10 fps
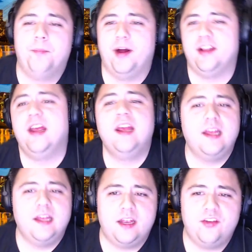But
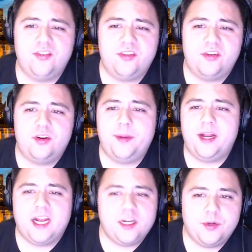in just a little bit,
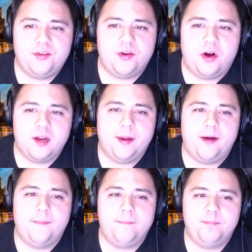I kind of want to talk
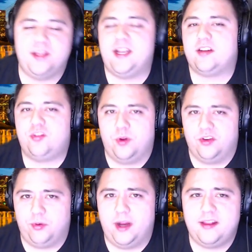about the next
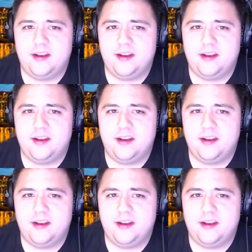ones, right?